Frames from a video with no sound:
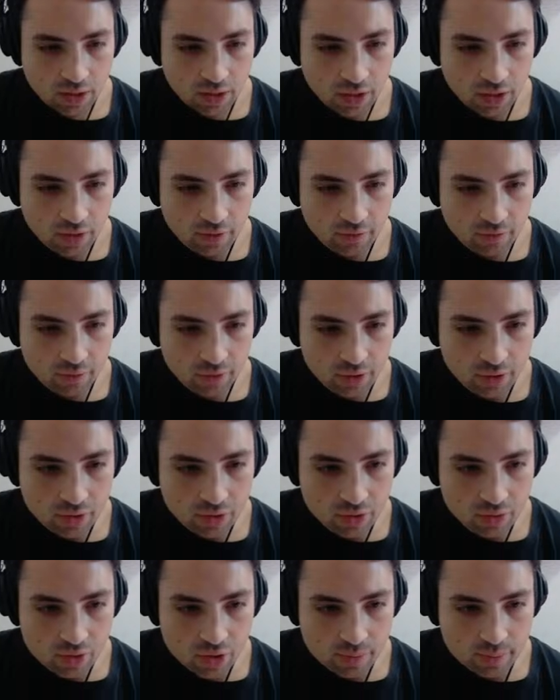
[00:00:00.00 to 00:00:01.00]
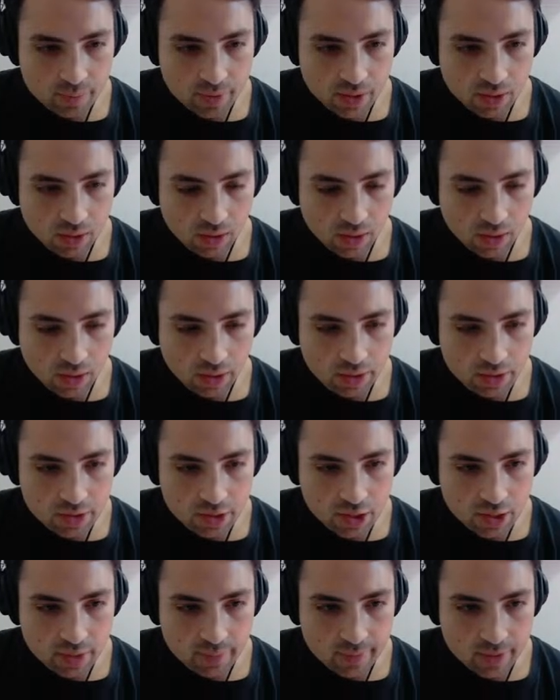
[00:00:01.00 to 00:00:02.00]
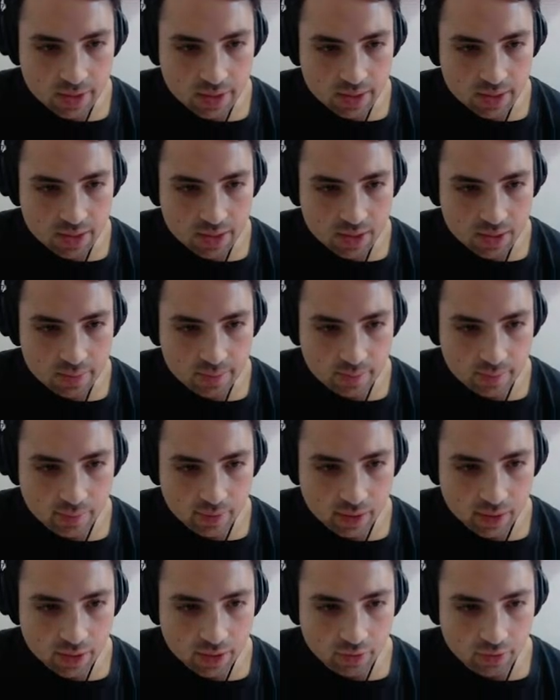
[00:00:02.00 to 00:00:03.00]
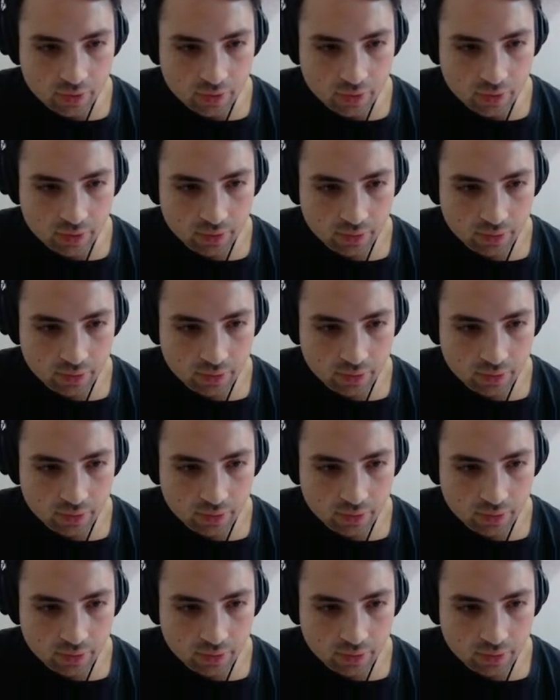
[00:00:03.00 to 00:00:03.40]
And if we do spend a lot of time in C minor,